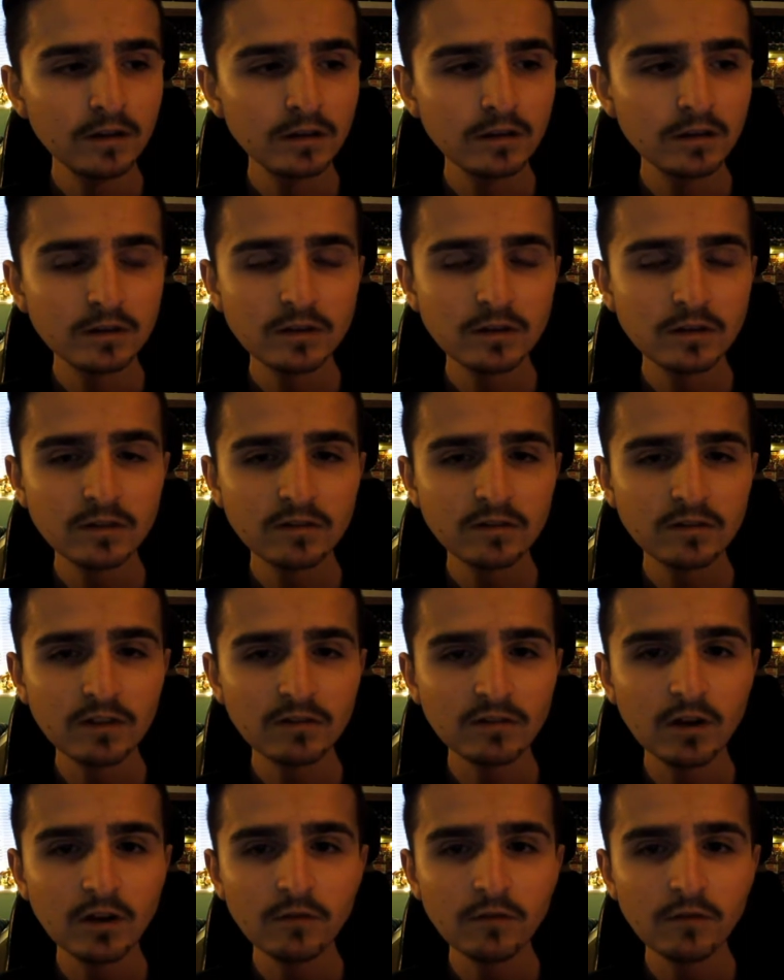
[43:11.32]
she just does
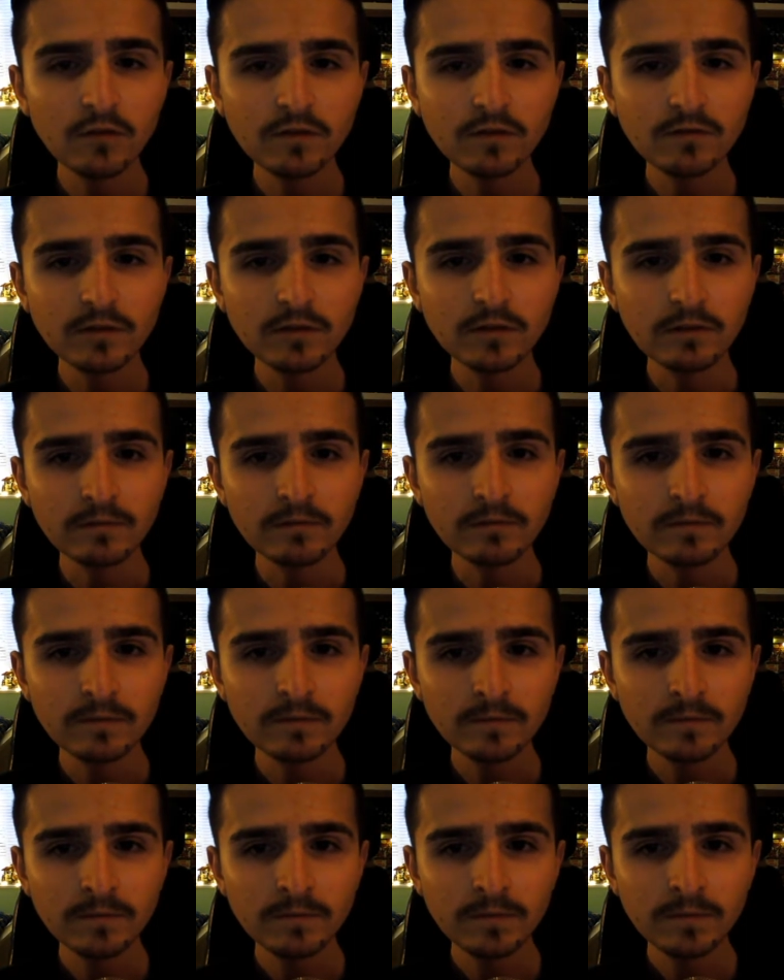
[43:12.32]
a lot for everyone.
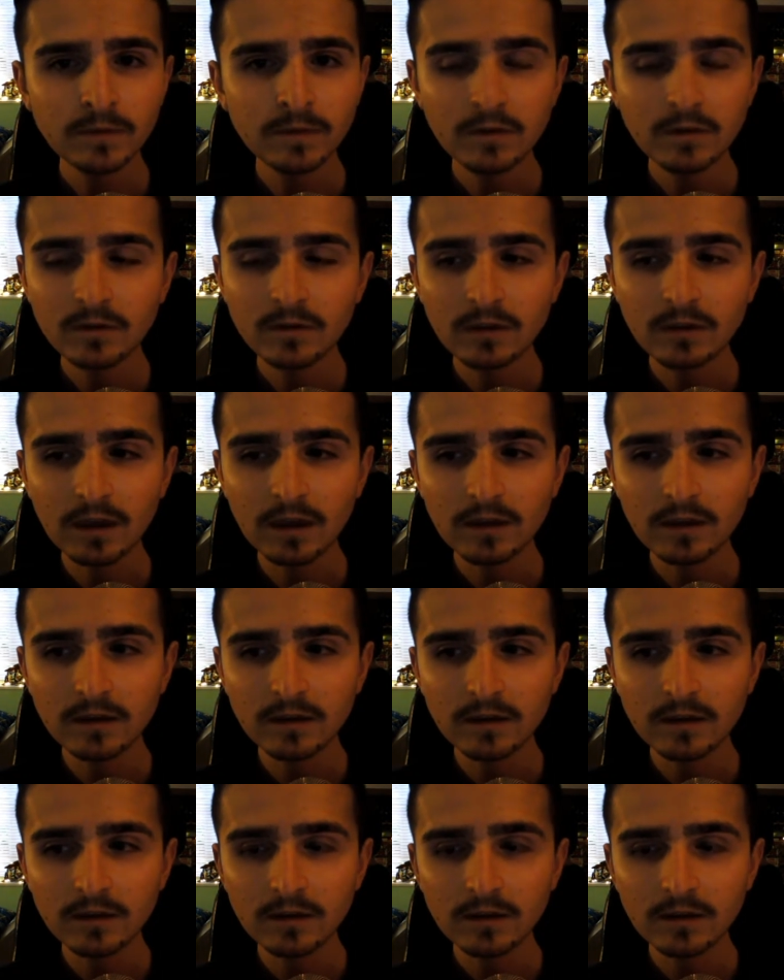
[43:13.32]
Like,
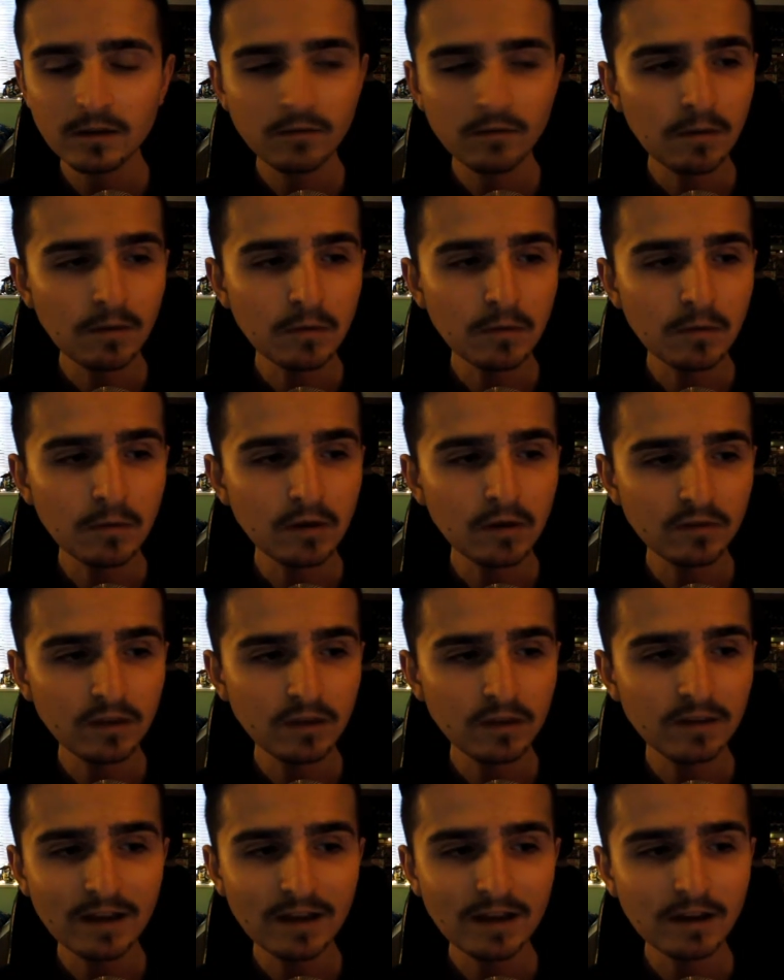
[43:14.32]
grandma,
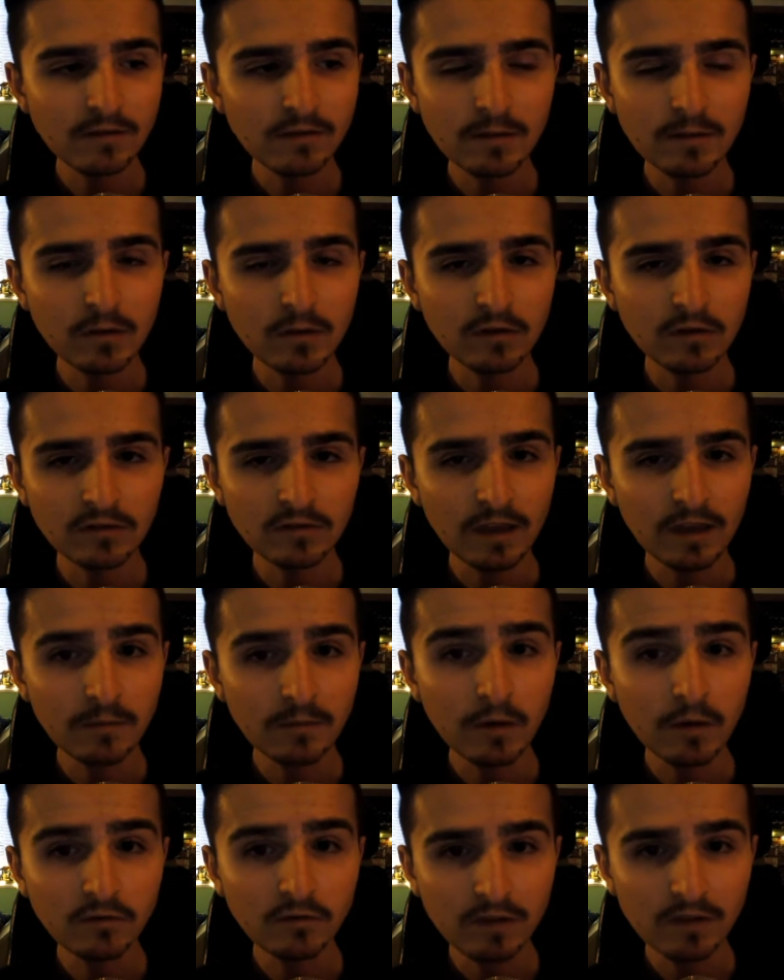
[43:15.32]
Italian grandmas, like
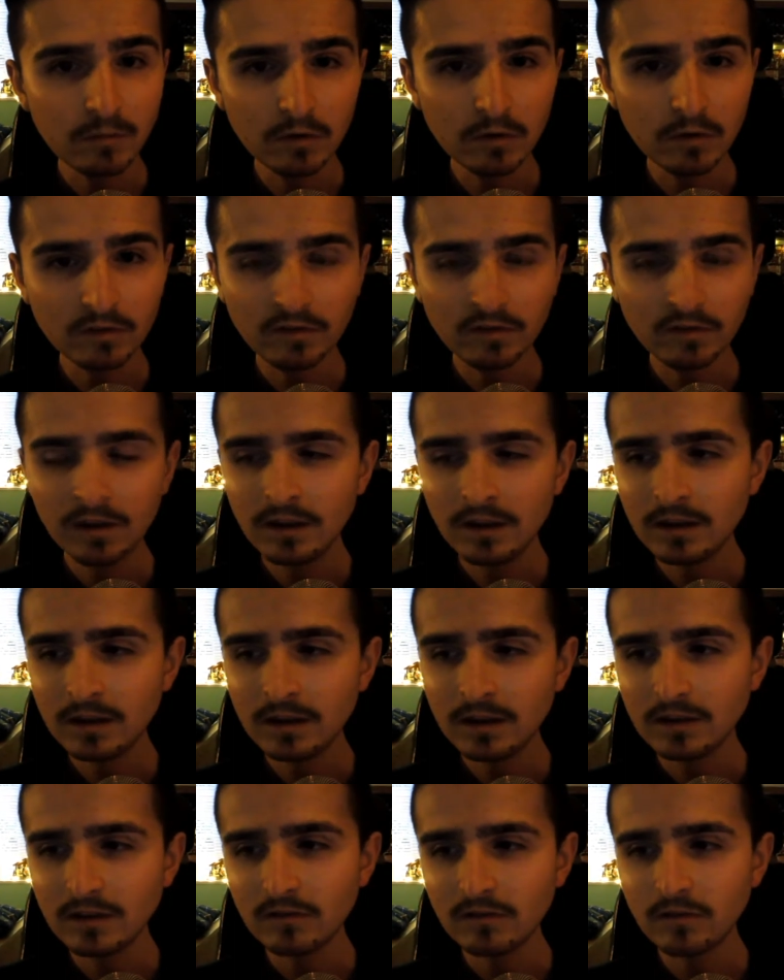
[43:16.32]
most grandmas,
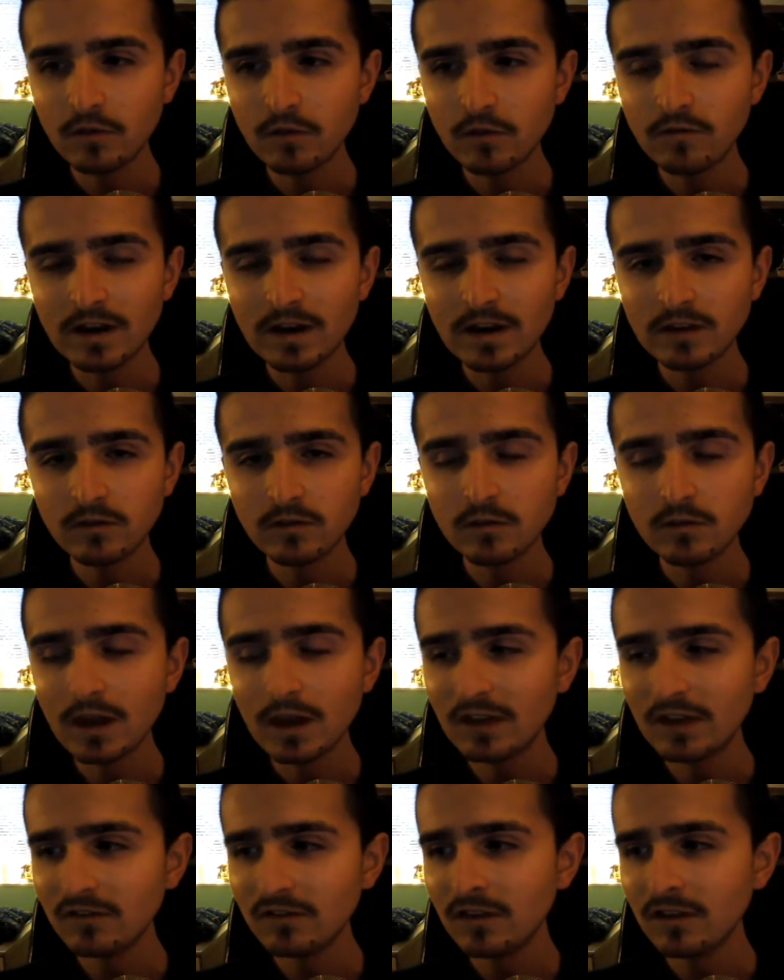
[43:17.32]
just too
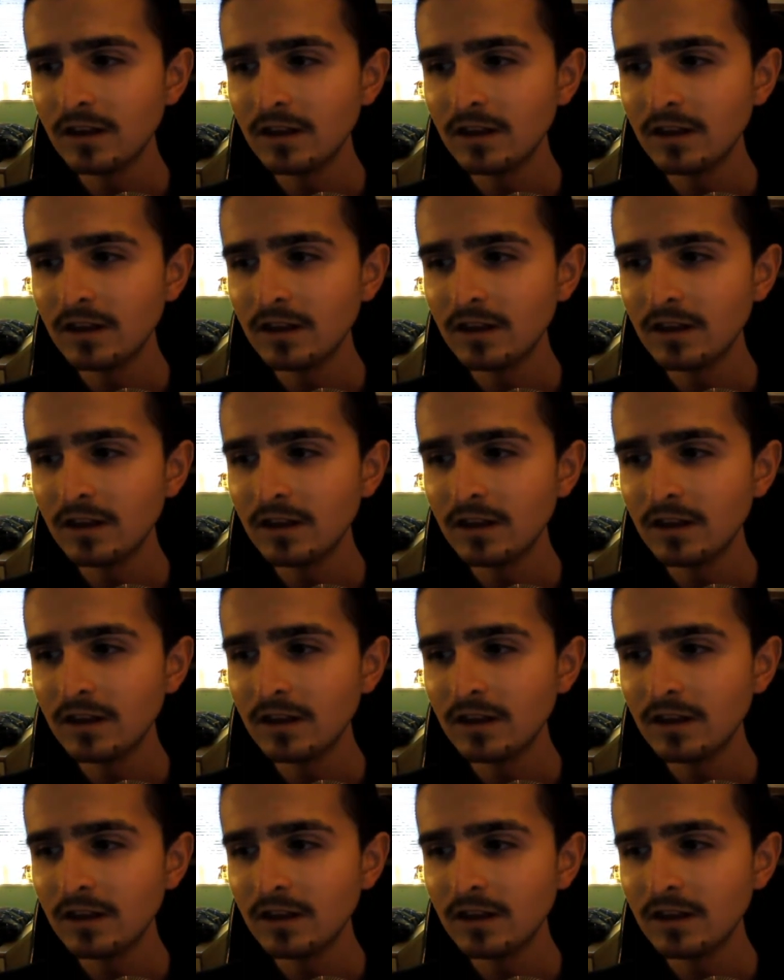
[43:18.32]
nice.